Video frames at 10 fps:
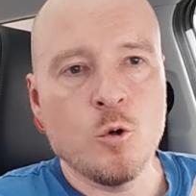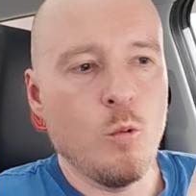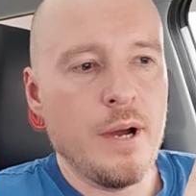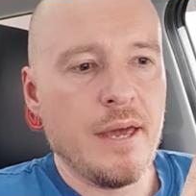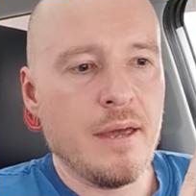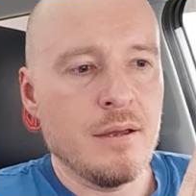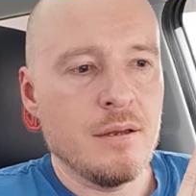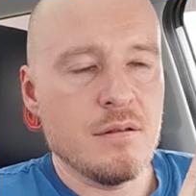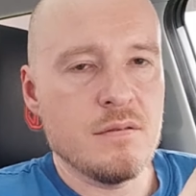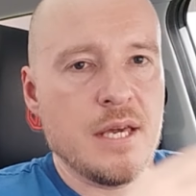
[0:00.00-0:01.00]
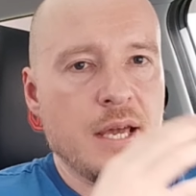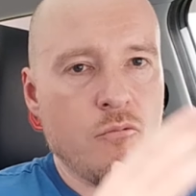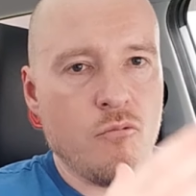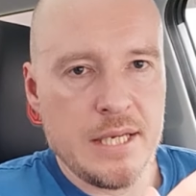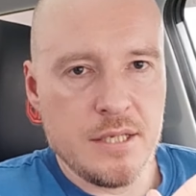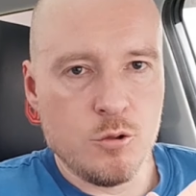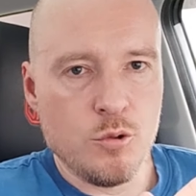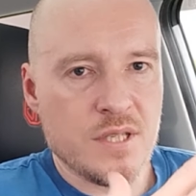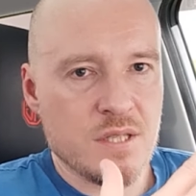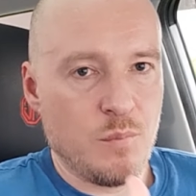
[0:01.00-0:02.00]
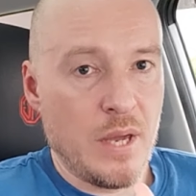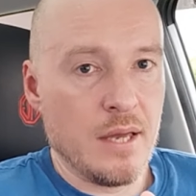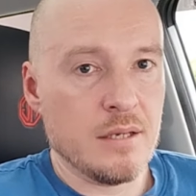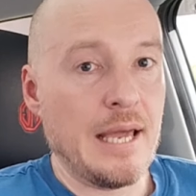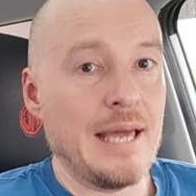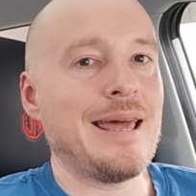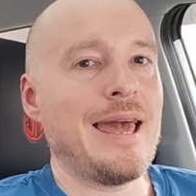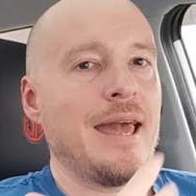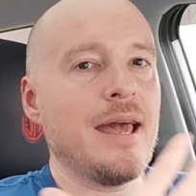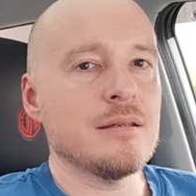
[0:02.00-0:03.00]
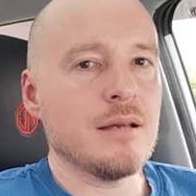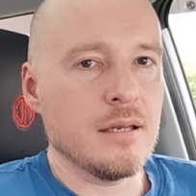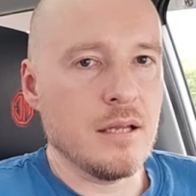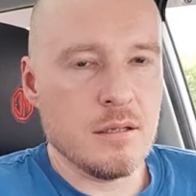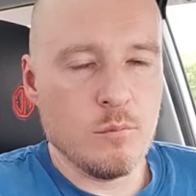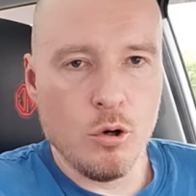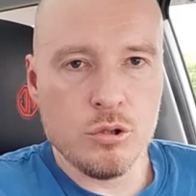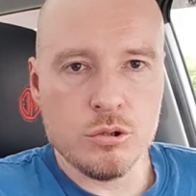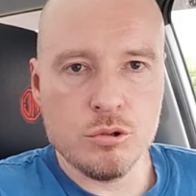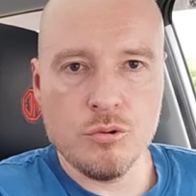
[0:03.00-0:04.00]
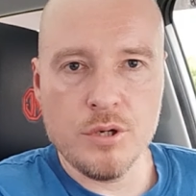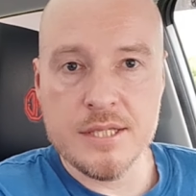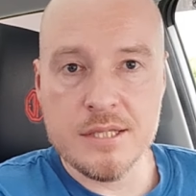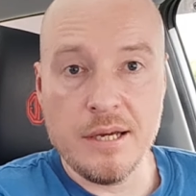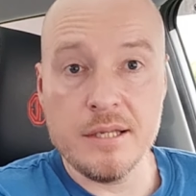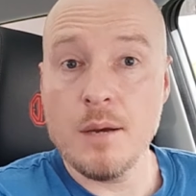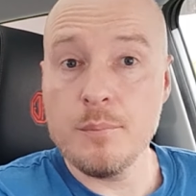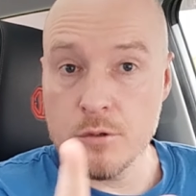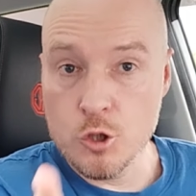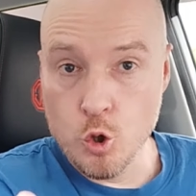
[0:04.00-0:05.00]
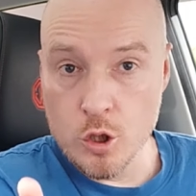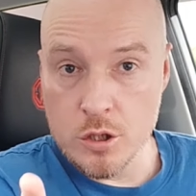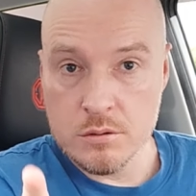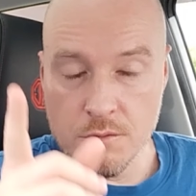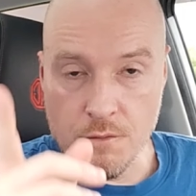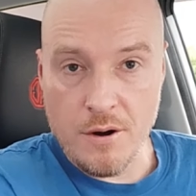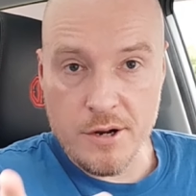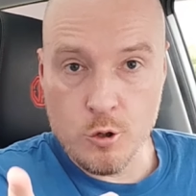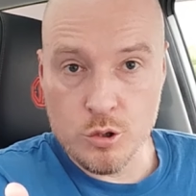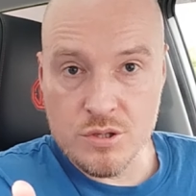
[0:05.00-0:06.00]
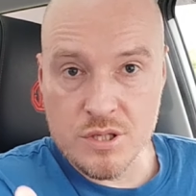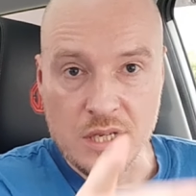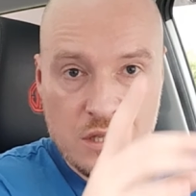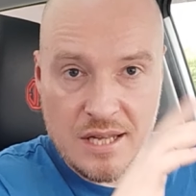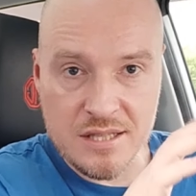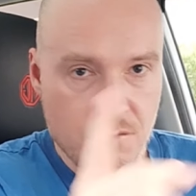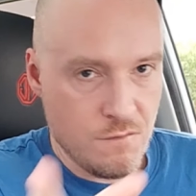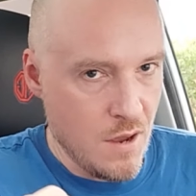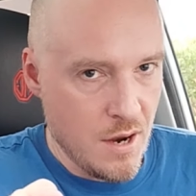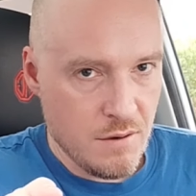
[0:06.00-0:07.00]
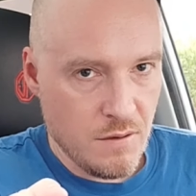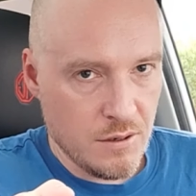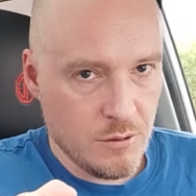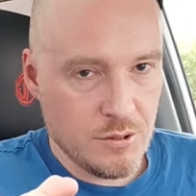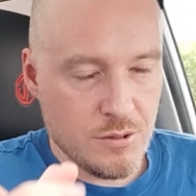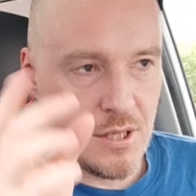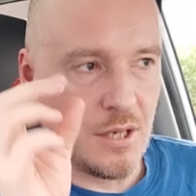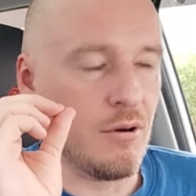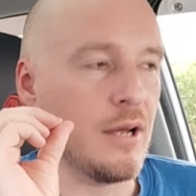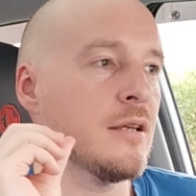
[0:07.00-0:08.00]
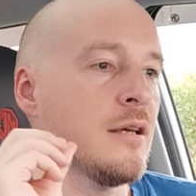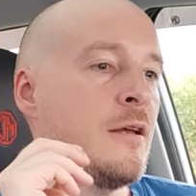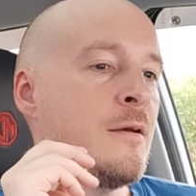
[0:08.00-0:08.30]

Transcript: where they are ready to expand and add another model to its lineup. Good, very good to see. That's very, very good to see, right?